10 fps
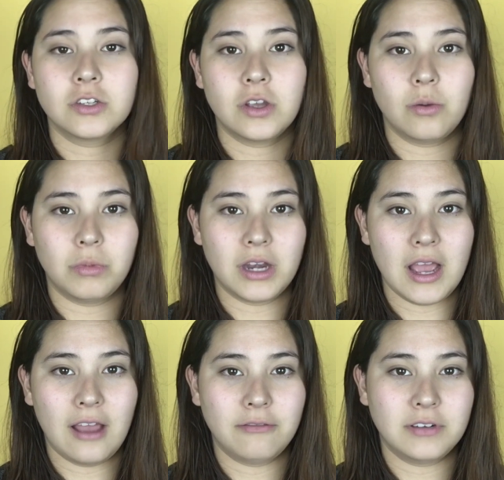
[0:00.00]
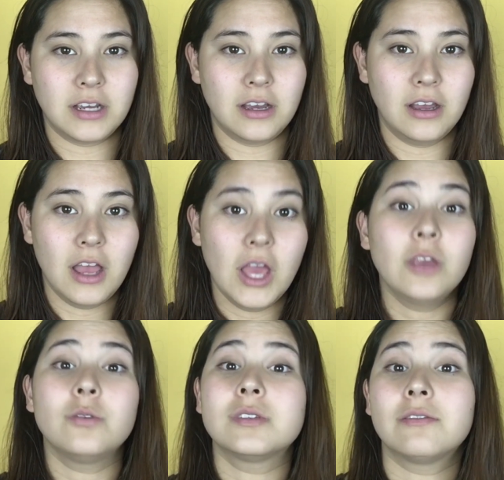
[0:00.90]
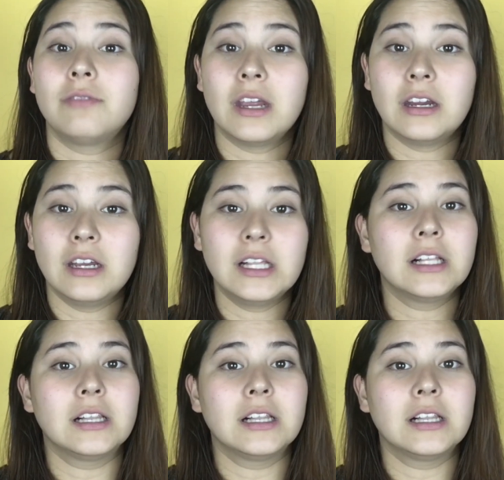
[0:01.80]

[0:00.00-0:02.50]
so I'm gonna have to use a very